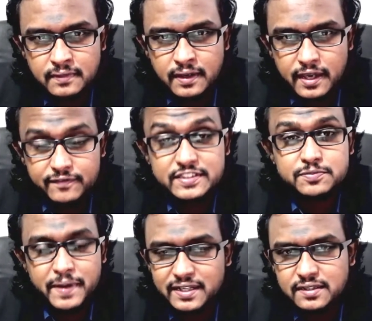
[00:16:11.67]
if it's
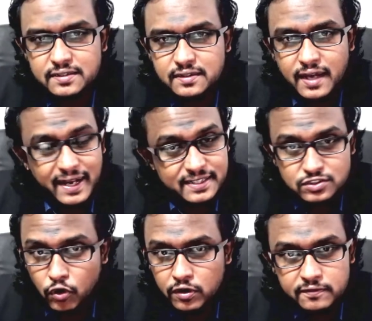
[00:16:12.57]
better, and it's
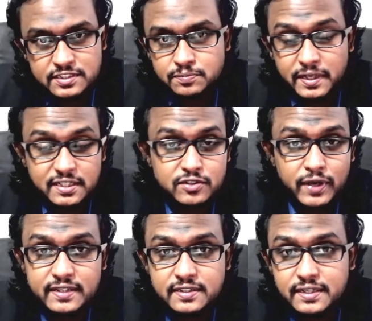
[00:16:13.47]
always better to
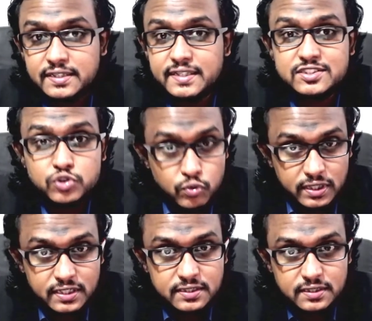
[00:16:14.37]
get the degree
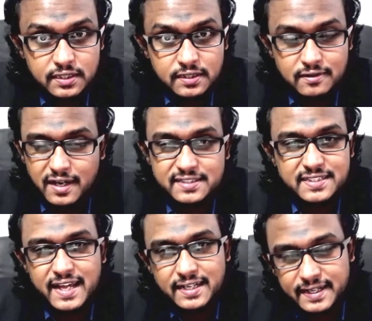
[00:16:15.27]
sooner rather
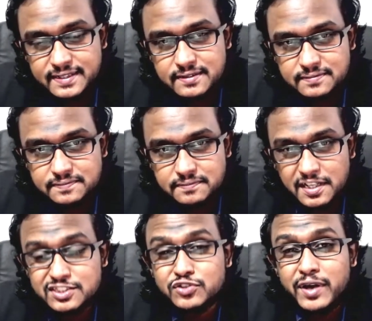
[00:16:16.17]
than later,
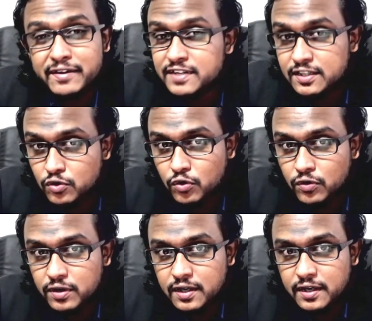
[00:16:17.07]
because you never
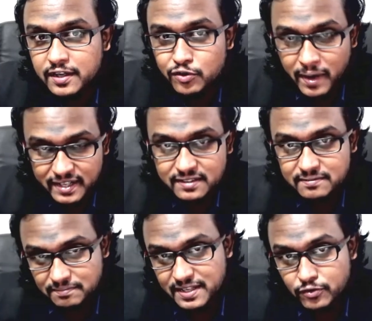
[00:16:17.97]
know, you might
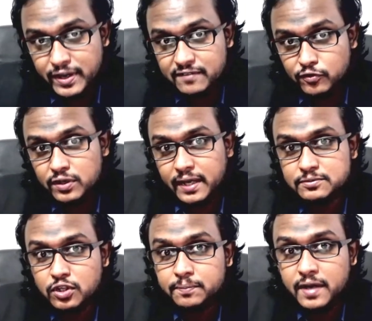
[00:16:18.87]
be doing a full-time
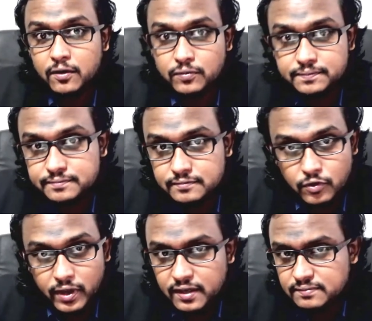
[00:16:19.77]
job now,
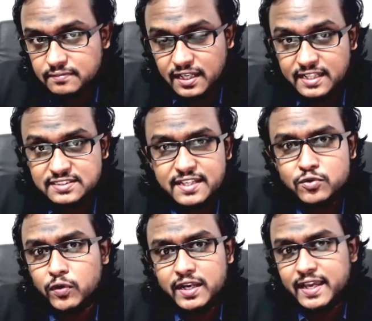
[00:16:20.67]
okay, and let's say you
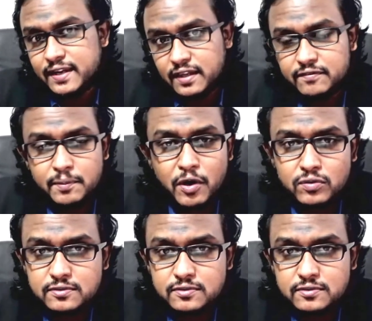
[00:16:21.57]
only can give about